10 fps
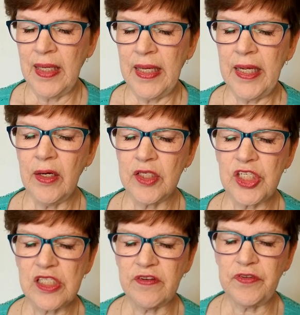"Here are
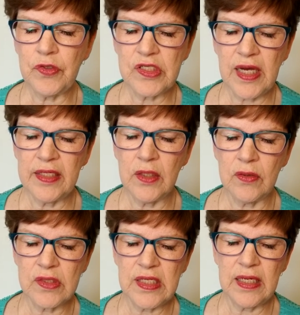just a few side
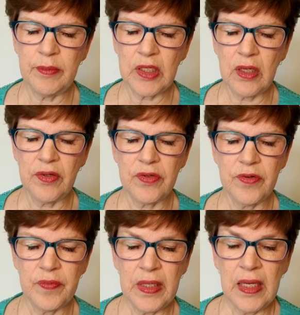notes," said MacArthur.